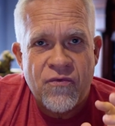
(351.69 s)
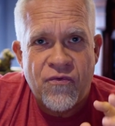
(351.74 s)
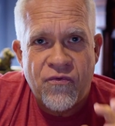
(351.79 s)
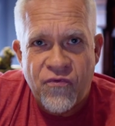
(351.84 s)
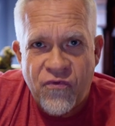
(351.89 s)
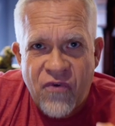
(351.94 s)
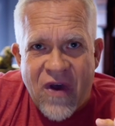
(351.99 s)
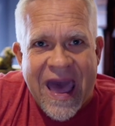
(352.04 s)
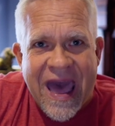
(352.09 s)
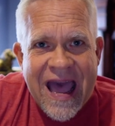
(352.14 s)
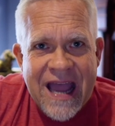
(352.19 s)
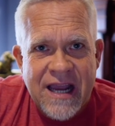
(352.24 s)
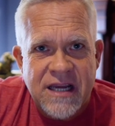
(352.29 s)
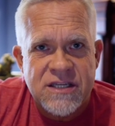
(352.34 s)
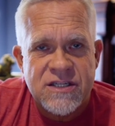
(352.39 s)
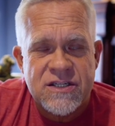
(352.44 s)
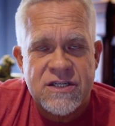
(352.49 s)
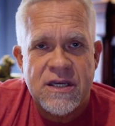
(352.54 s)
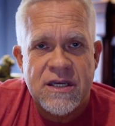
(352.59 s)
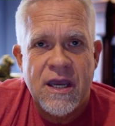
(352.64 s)

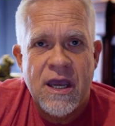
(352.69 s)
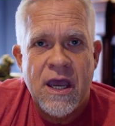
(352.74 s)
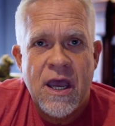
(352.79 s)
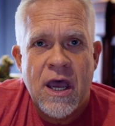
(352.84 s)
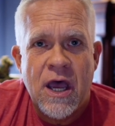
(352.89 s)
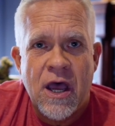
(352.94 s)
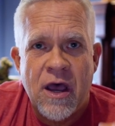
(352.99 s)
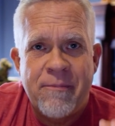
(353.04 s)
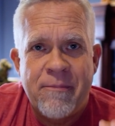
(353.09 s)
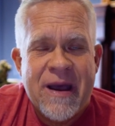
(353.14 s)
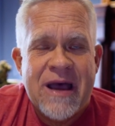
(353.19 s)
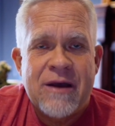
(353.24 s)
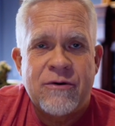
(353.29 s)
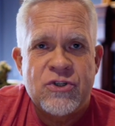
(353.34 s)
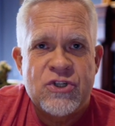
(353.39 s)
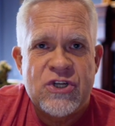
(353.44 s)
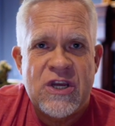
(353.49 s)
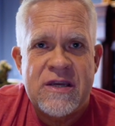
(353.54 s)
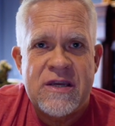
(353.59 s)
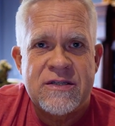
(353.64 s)
facts
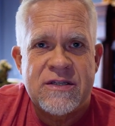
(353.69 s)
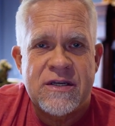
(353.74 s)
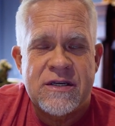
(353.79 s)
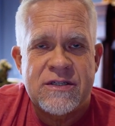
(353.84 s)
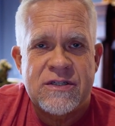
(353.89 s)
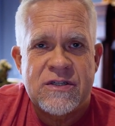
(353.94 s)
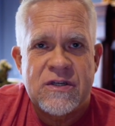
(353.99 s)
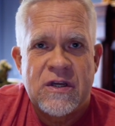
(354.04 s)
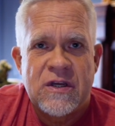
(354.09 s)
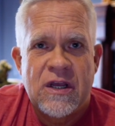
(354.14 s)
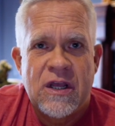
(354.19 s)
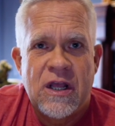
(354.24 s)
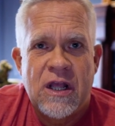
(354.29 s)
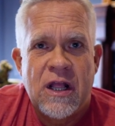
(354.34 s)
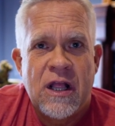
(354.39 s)
about Jesus